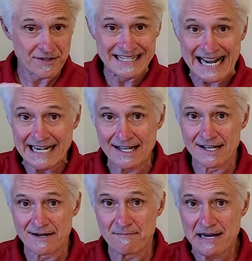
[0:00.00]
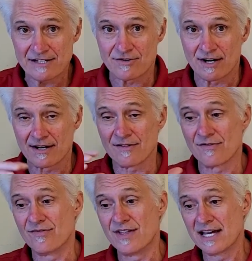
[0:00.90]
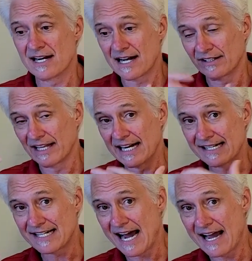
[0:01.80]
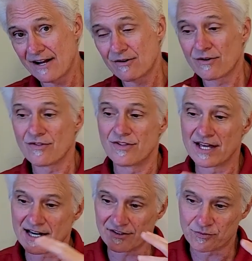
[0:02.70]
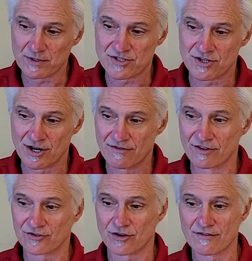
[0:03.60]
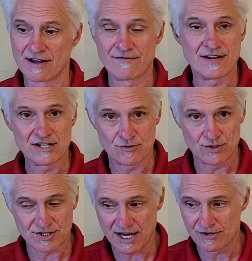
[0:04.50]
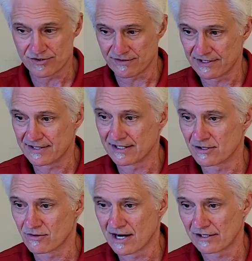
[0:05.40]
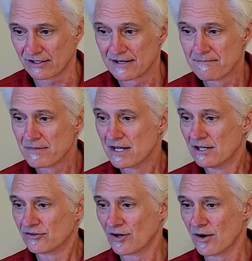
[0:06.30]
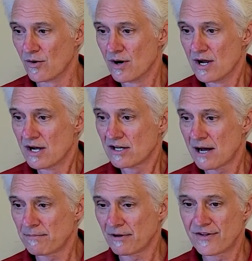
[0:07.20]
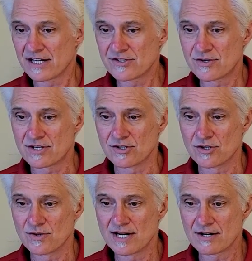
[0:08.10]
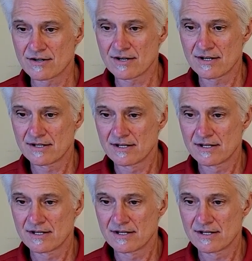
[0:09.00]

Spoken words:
the data in metric, then I let it tile, then I switched it over to survey feet so it scales everything correctly. So a couple of things you can do here